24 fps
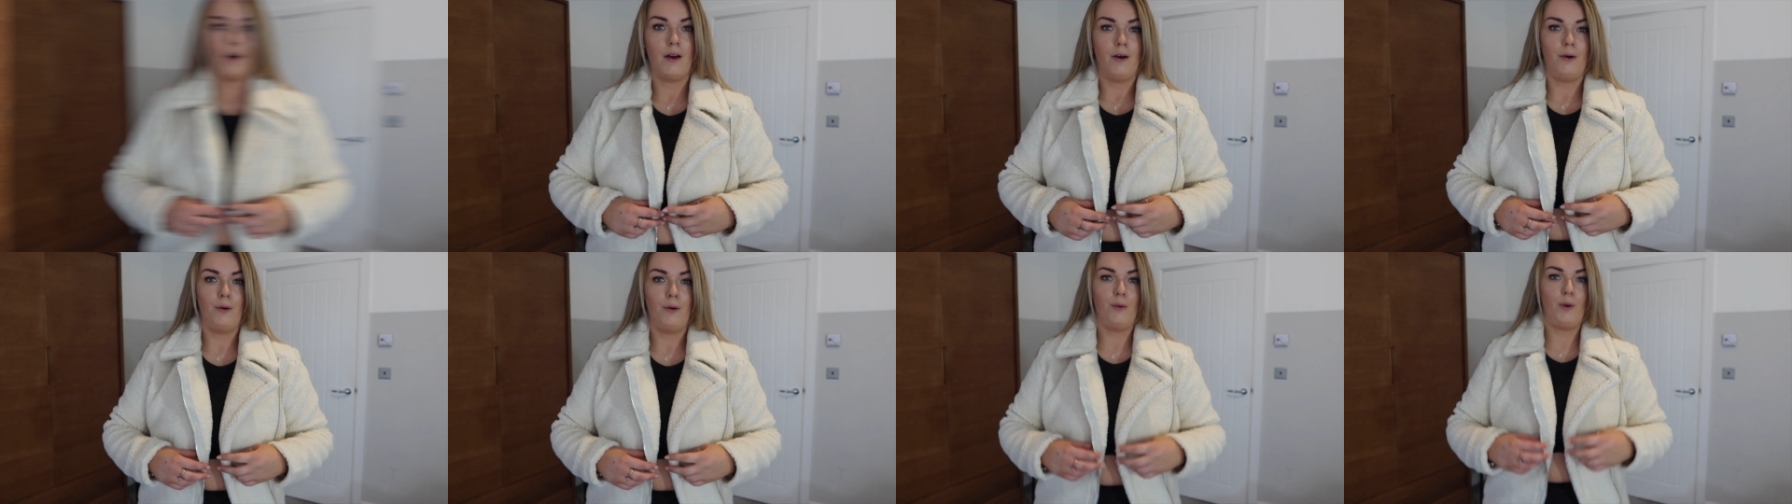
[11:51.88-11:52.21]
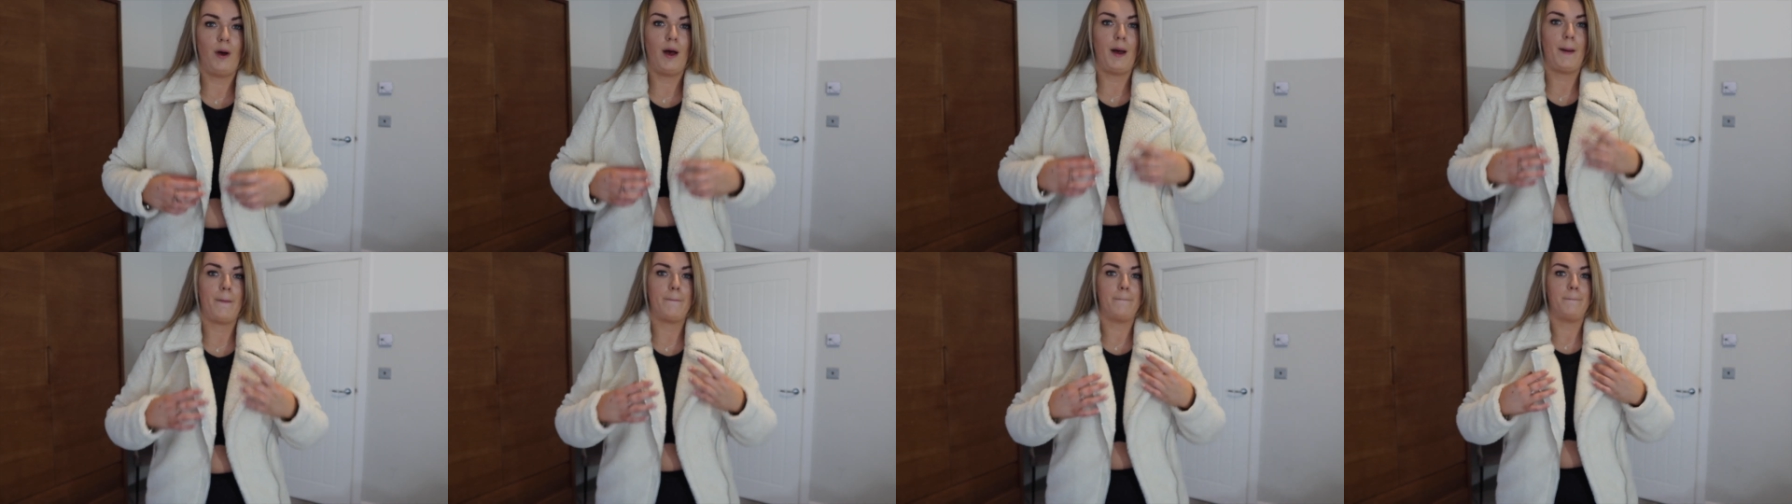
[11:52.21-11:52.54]

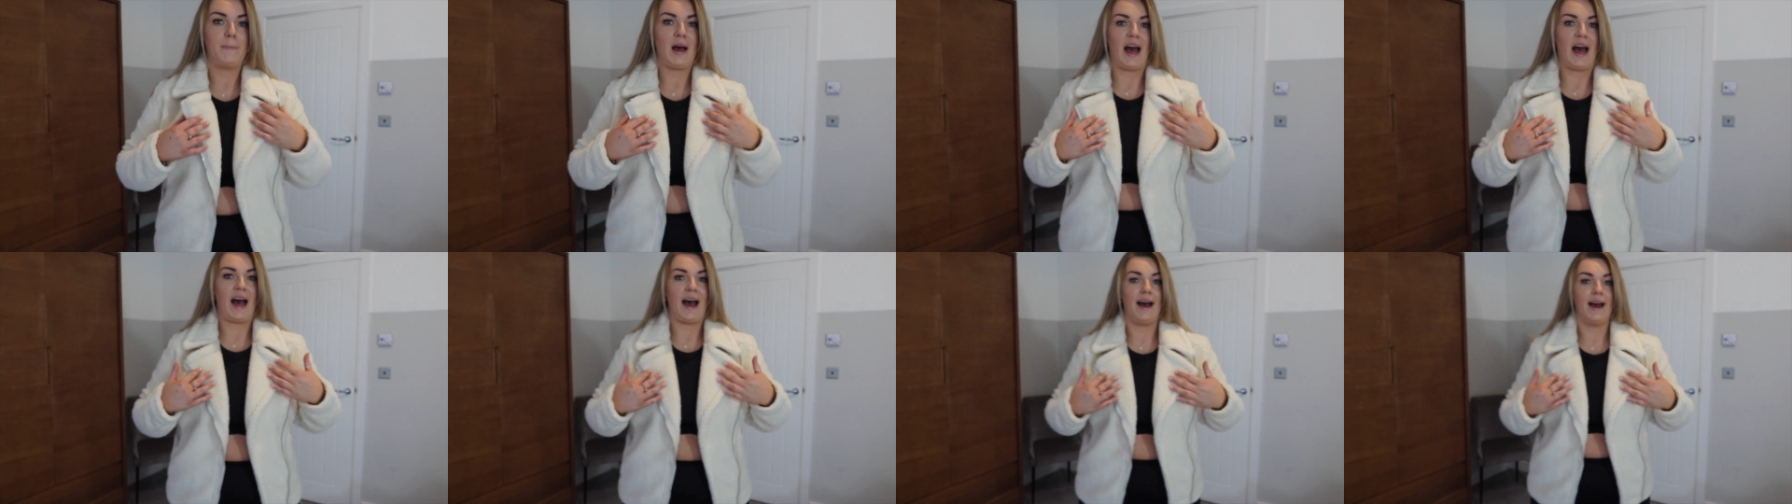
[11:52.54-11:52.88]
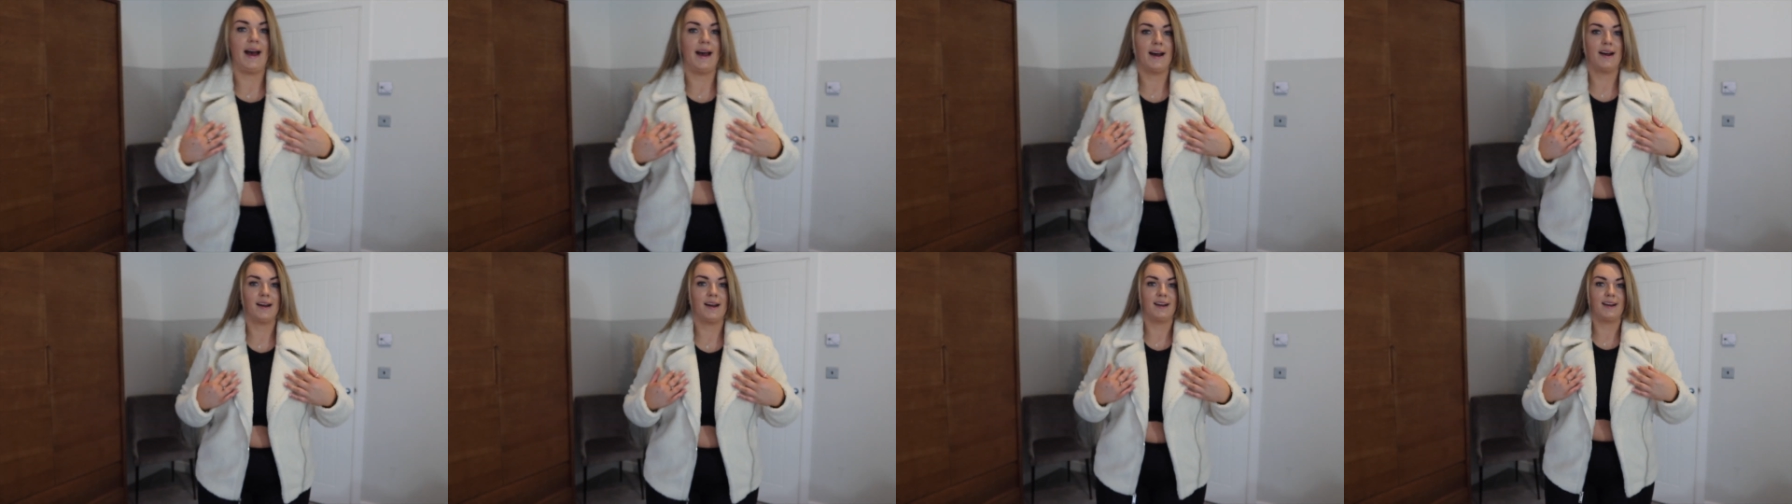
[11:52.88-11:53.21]
Oh
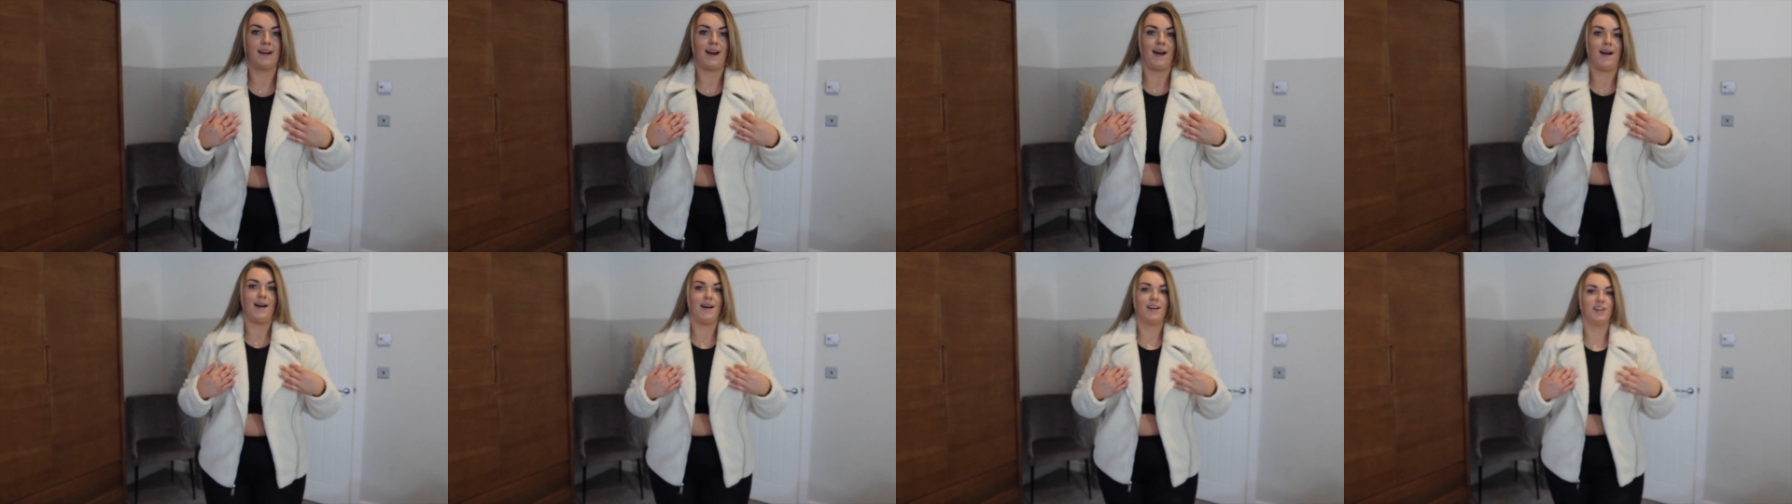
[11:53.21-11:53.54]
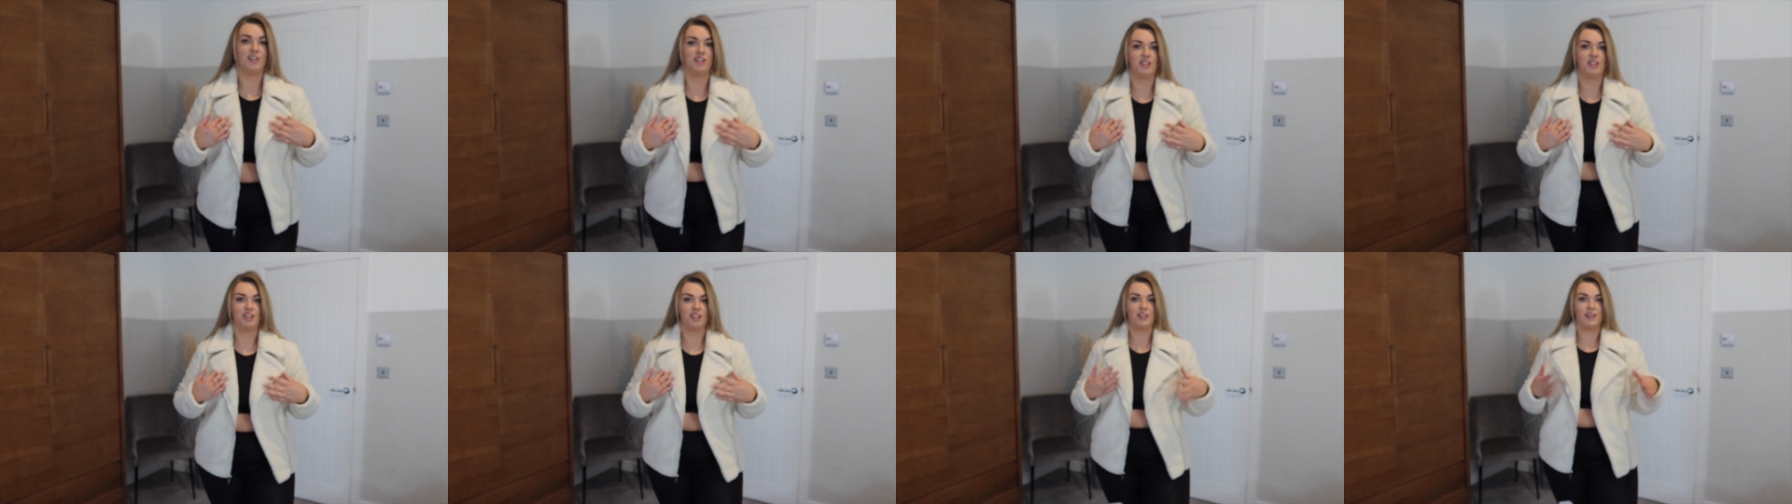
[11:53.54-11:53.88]
my
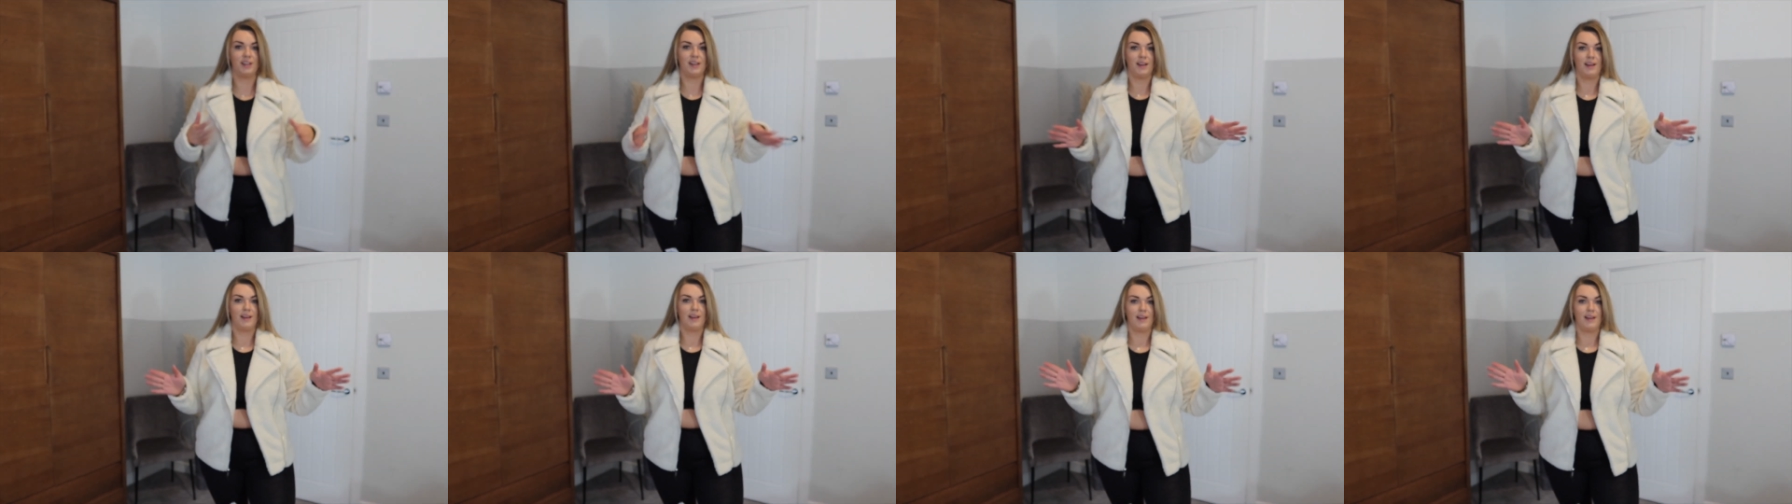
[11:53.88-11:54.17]
gosh,